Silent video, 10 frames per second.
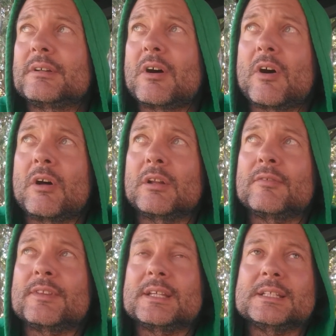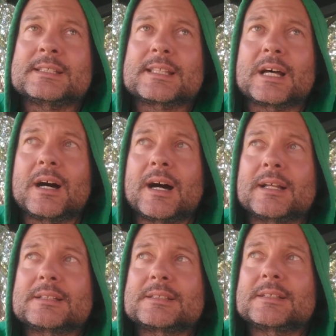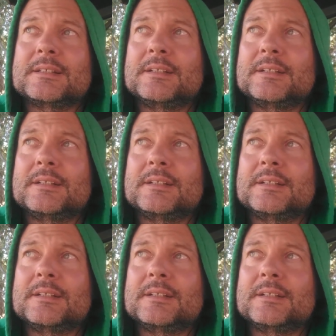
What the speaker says: All of these thoughts